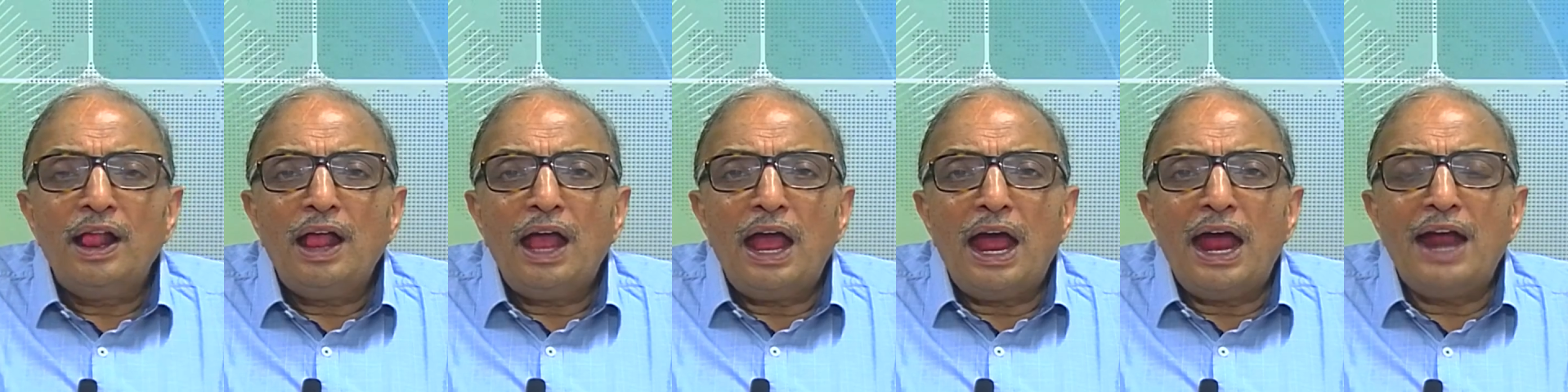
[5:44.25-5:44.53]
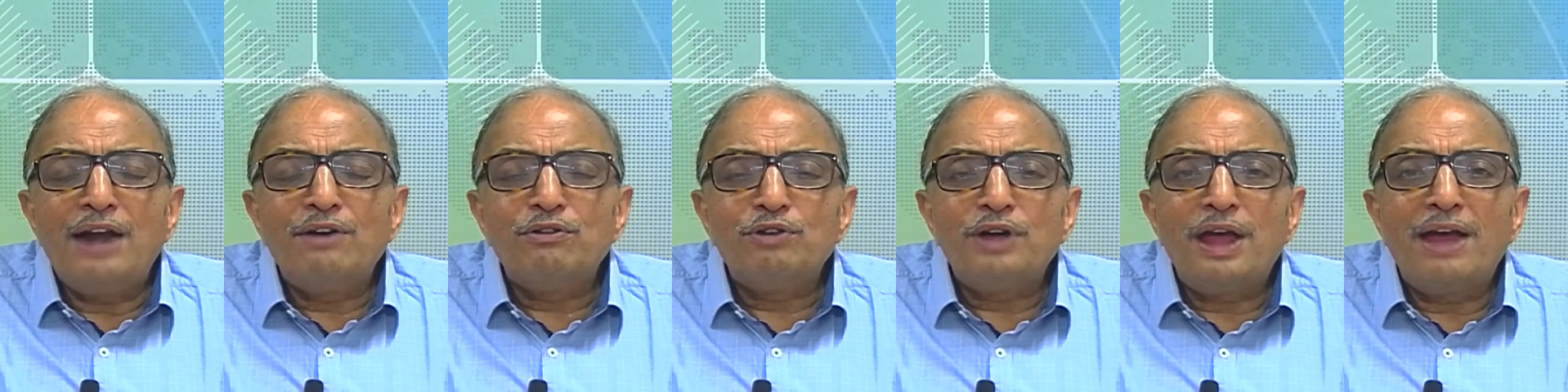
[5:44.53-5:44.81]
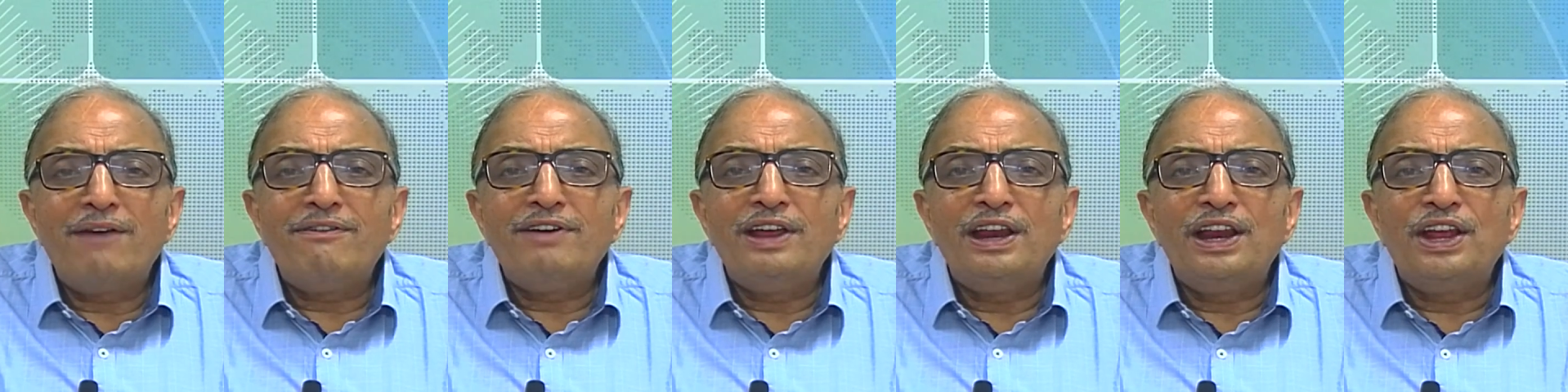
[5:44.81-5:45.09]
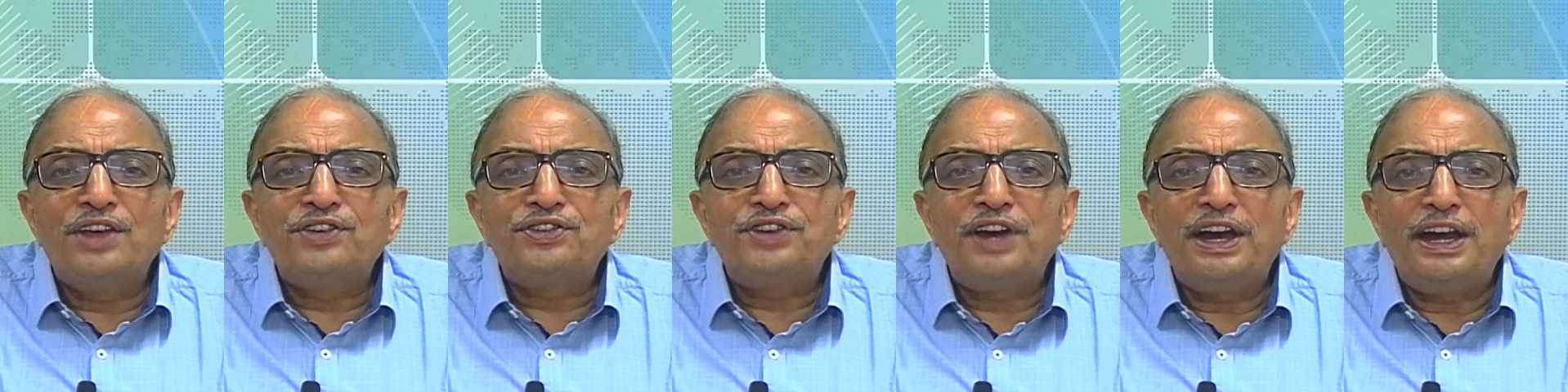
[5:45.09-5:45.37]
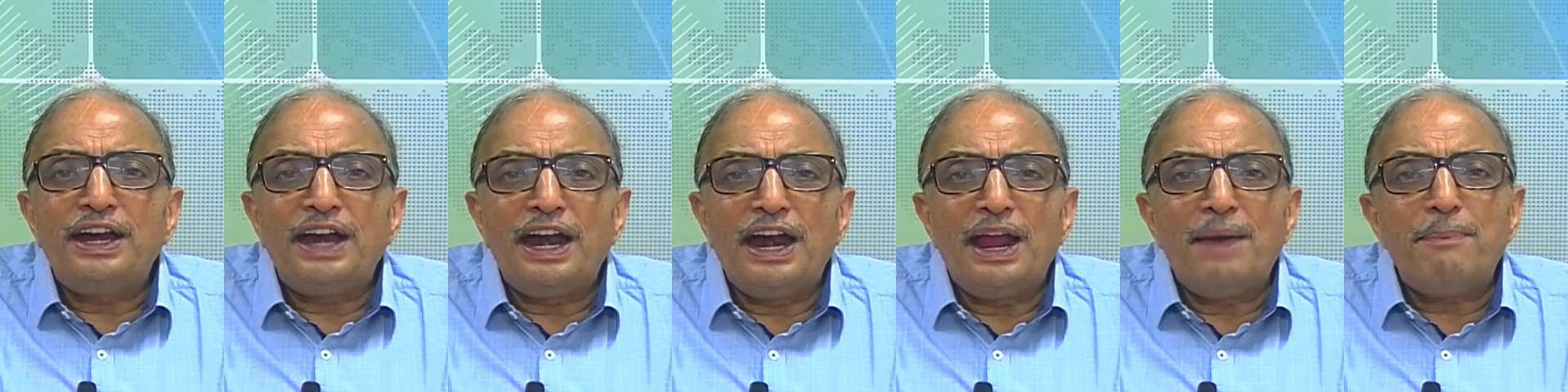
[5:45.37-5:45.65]
and we have
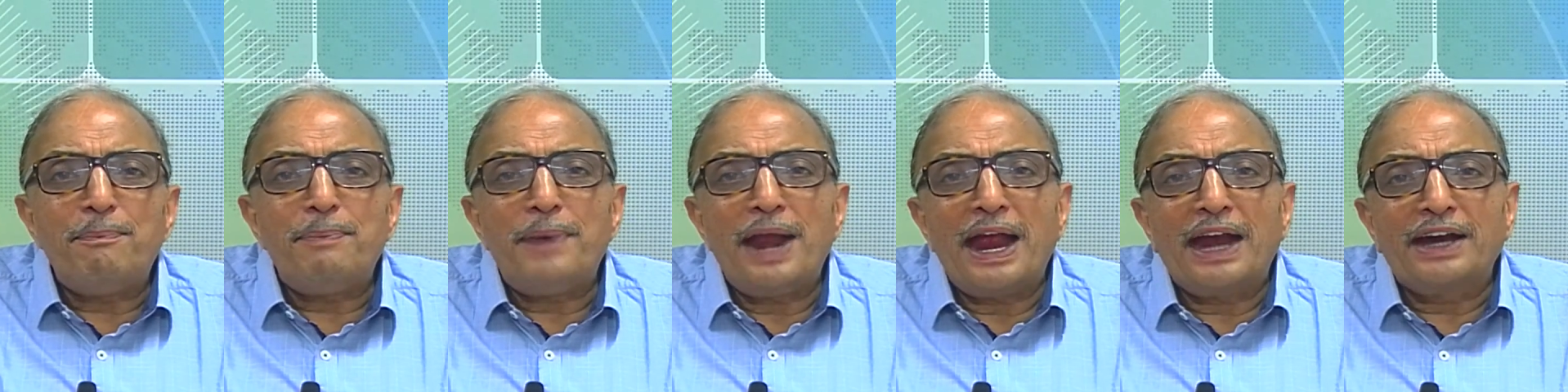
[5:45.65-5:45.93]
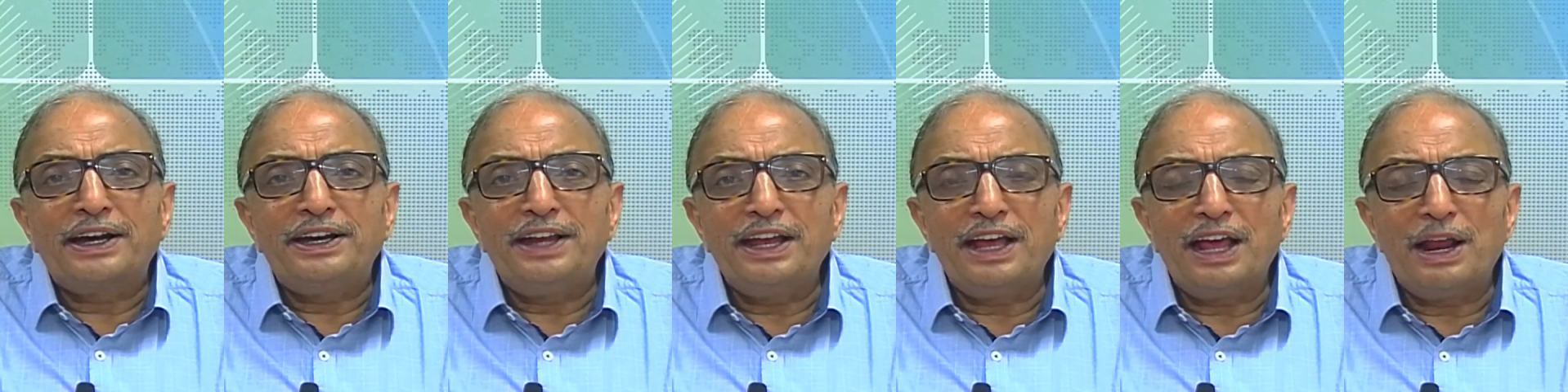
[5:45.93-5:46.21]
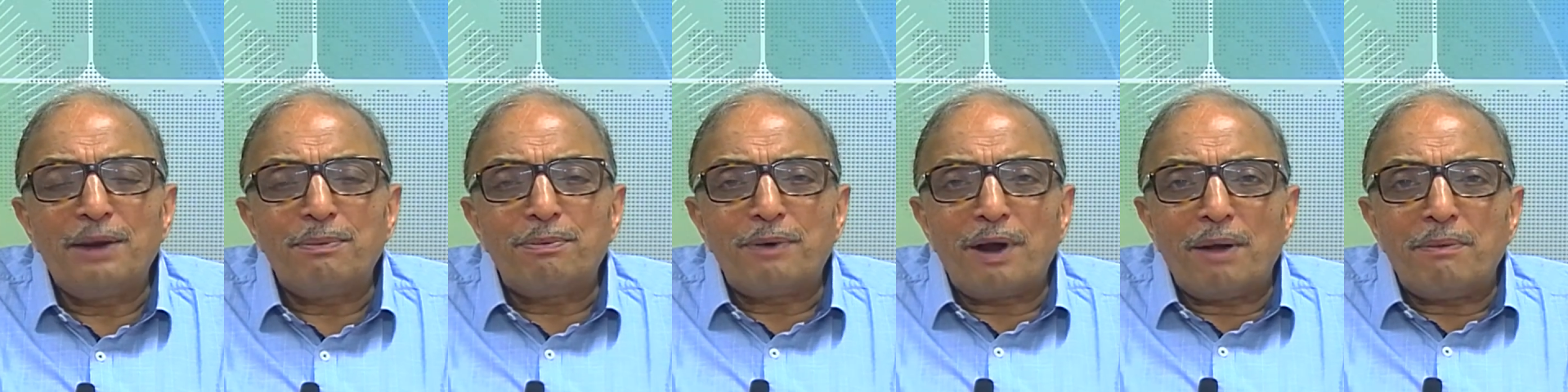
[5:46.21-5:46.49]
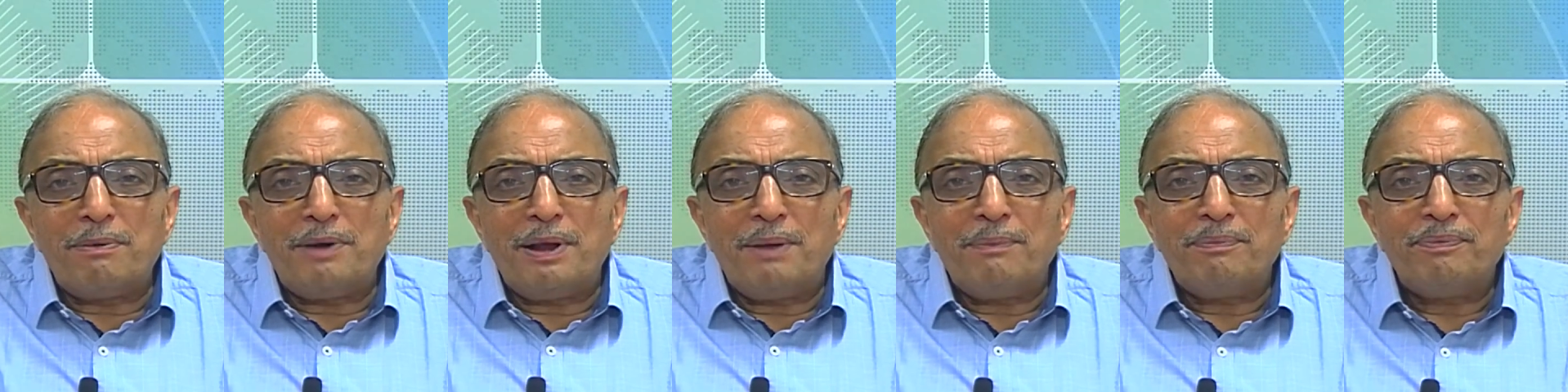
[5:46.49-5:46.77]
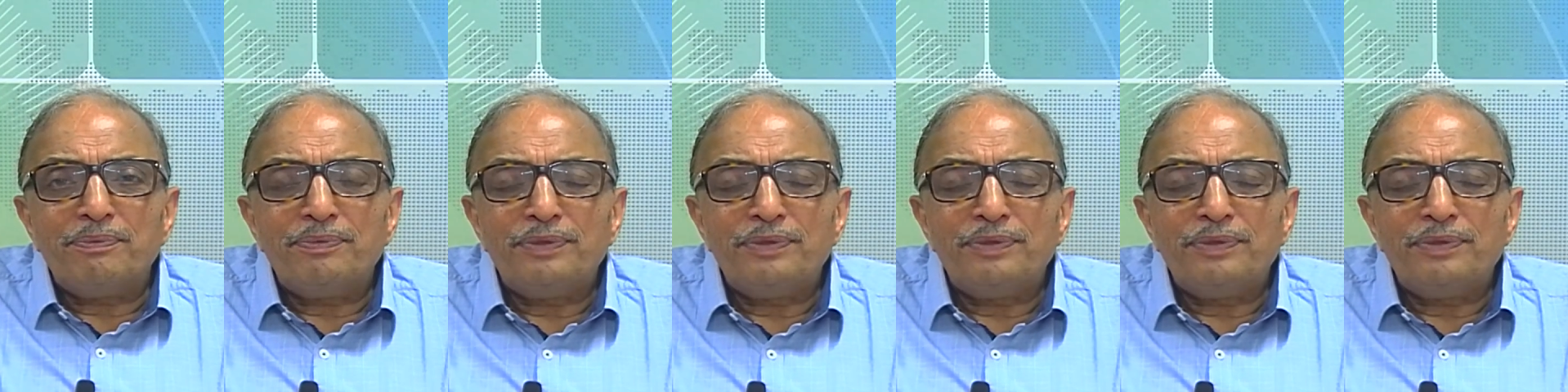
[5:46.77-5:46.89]
illustrated a practical problem,